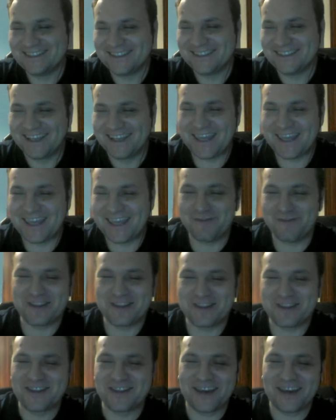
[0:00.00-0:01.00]
I
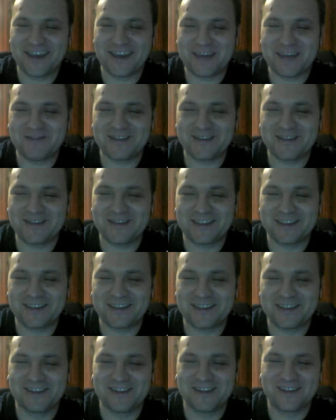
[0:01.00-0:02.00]
haven't. I haven't
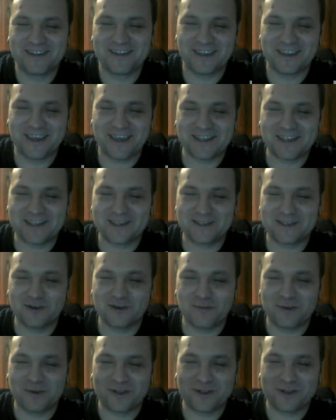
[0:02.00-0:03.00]
had
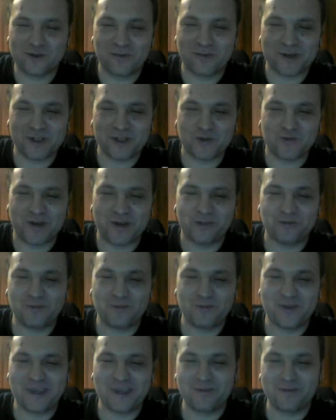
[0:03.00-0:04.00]
so so much fun to
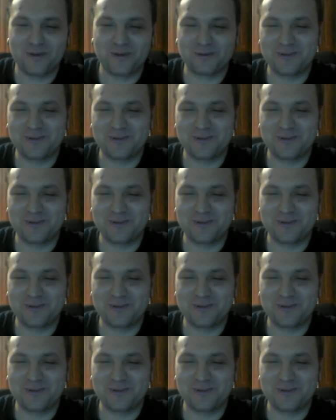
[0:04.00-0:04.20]
be able to